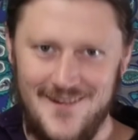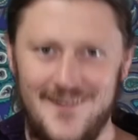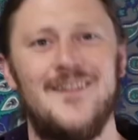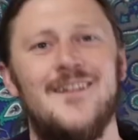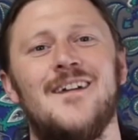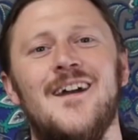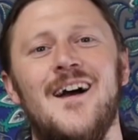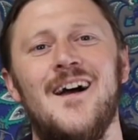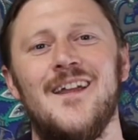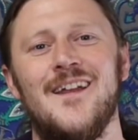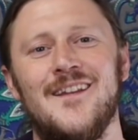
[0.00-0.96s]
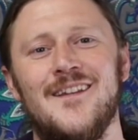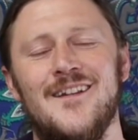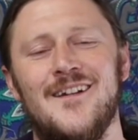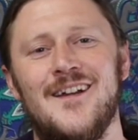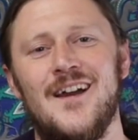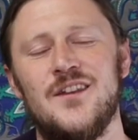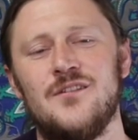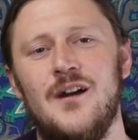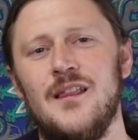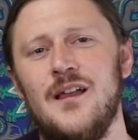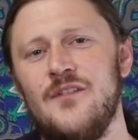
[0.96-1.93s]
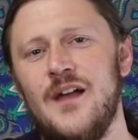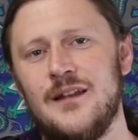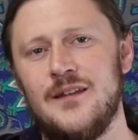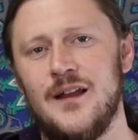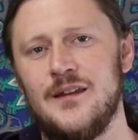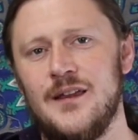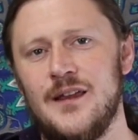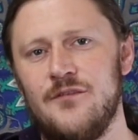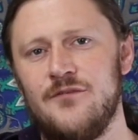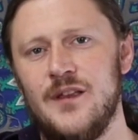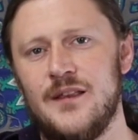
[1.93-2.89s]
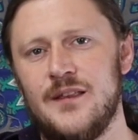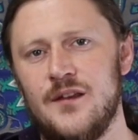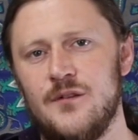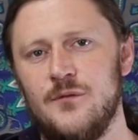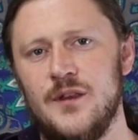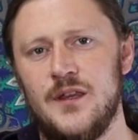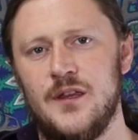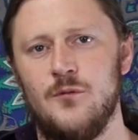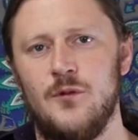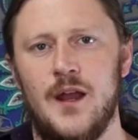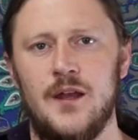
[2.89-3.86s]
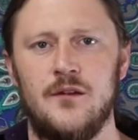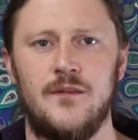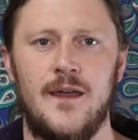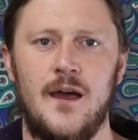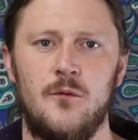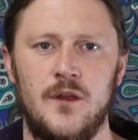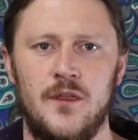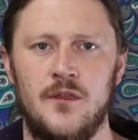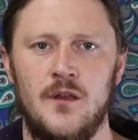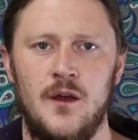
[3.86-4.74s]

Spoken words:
You got it. Okay, so I love that technique. I feel like that's a really good one. I do that with